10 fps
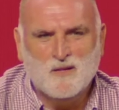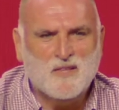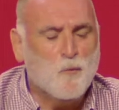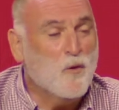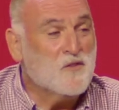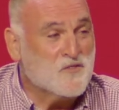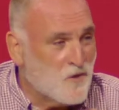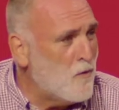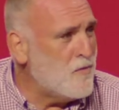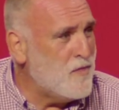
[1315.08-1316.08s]
That when
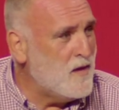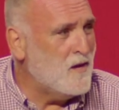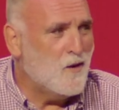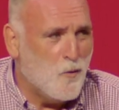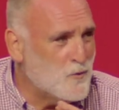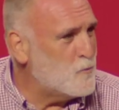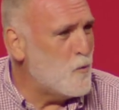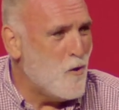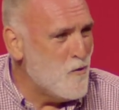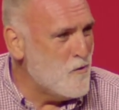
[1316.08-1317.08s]
something goes
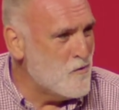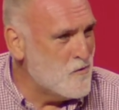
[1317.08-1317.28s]
wrong,